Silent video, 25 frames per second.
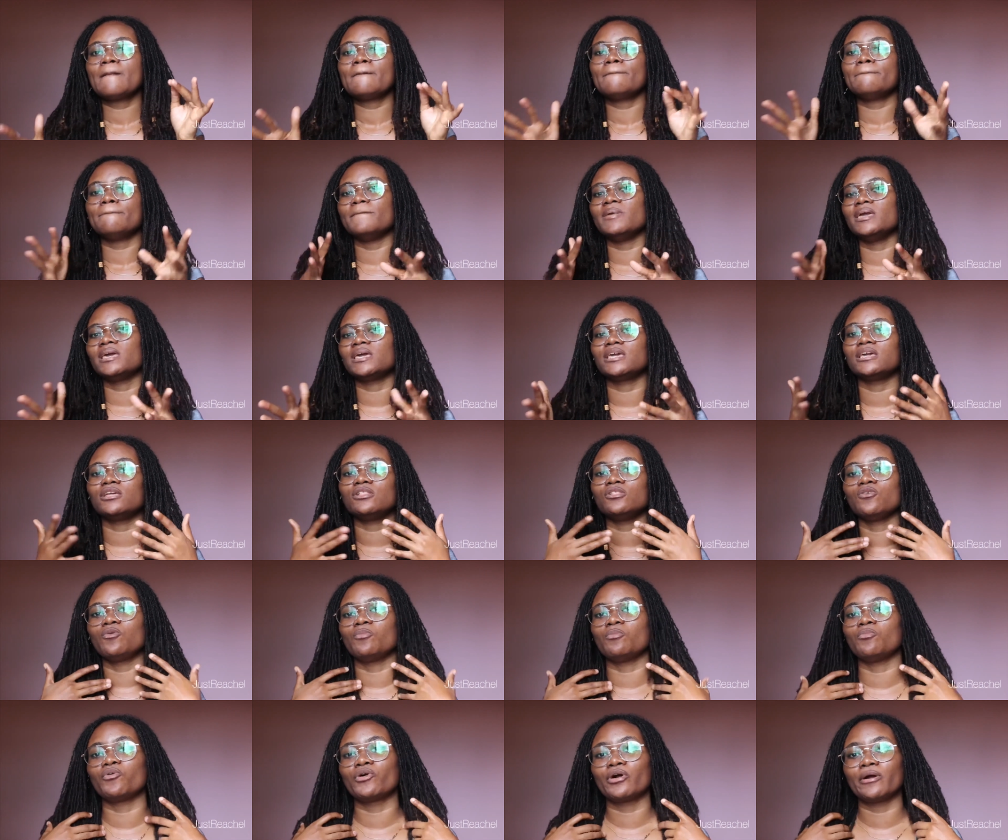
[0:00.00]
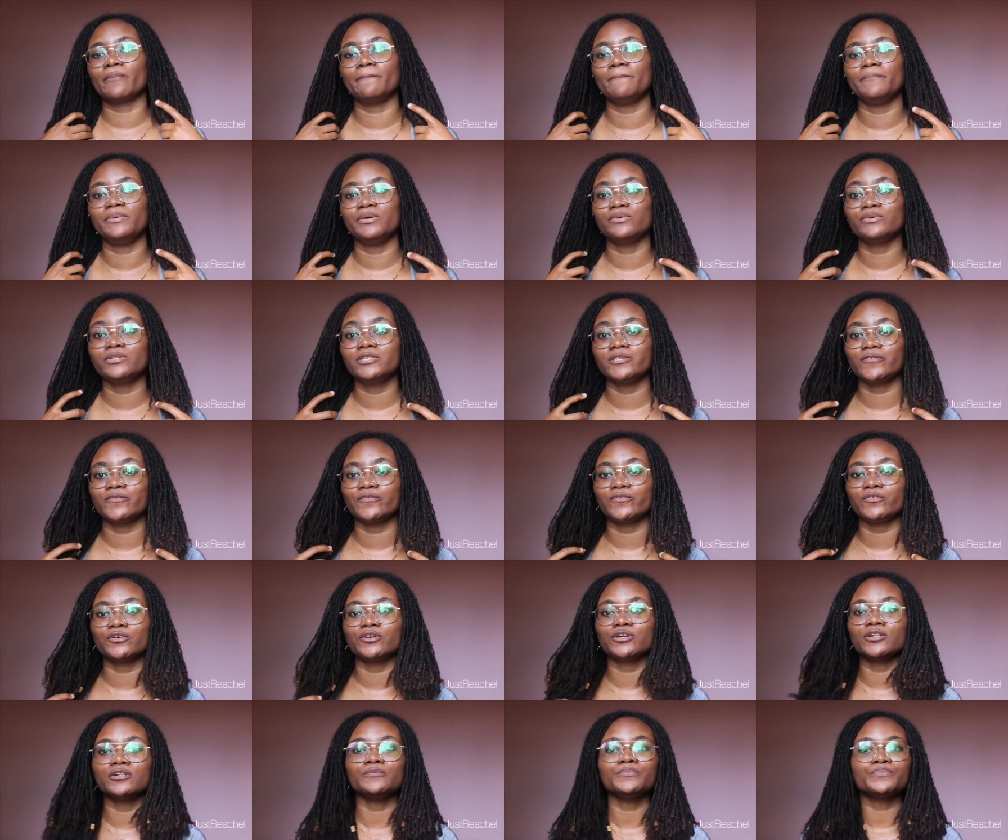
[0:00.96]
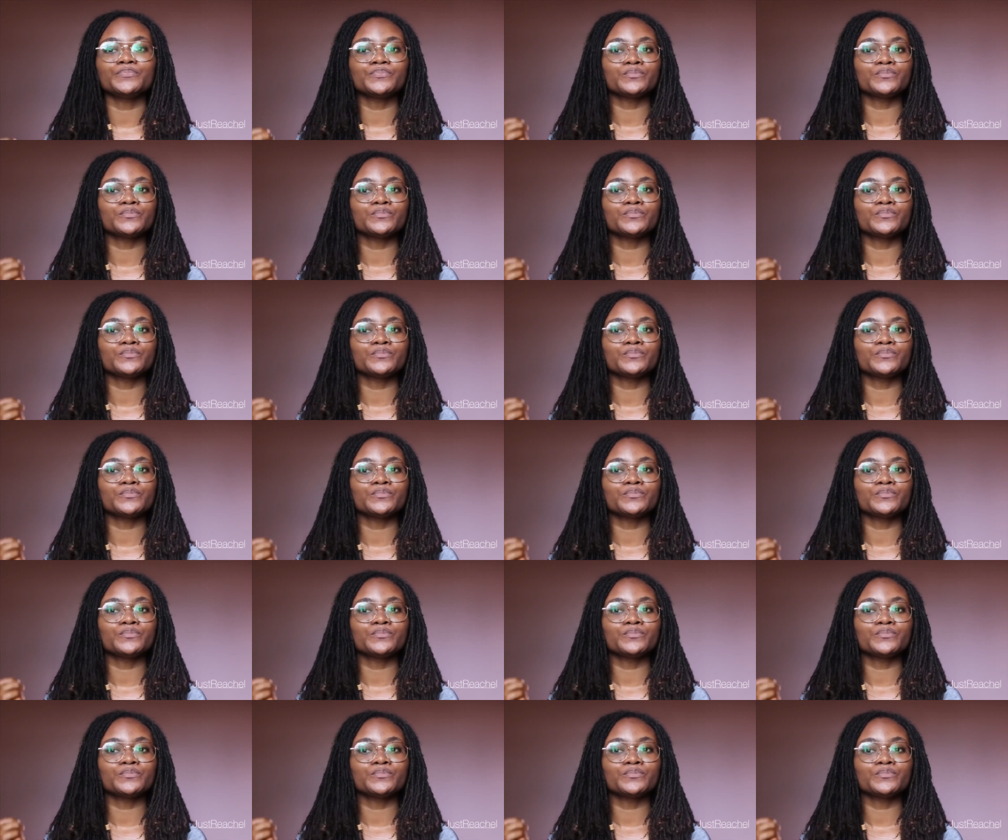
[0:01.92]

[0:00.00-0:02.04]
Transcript: make it look more beautiful.